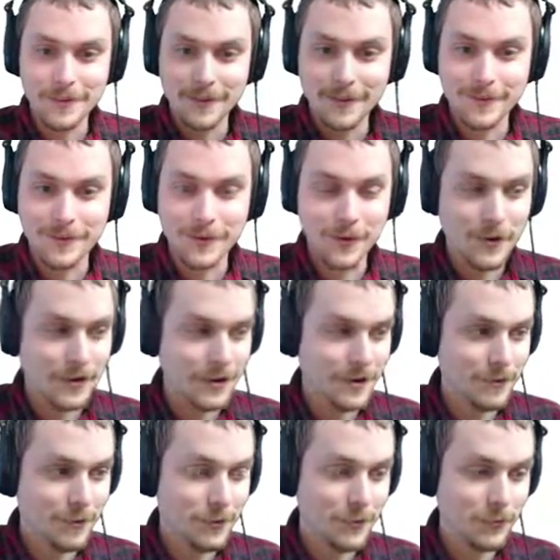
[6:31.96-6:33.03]
So now I got
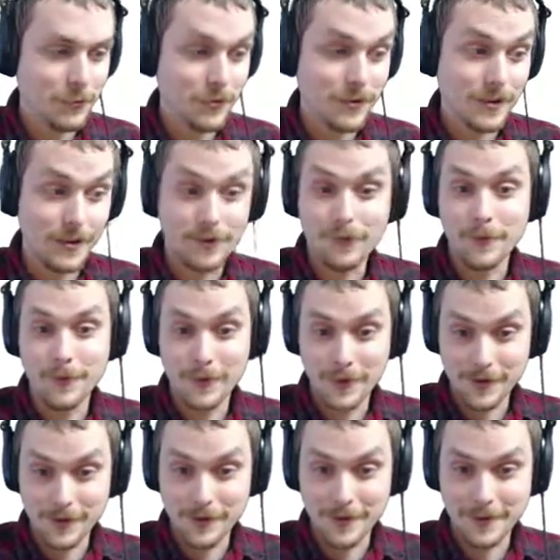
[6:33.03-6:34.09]
to really, really careful about what
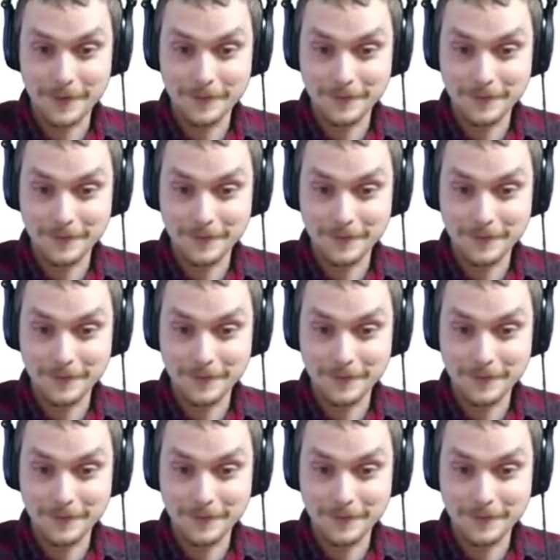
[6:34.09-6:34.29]
I say.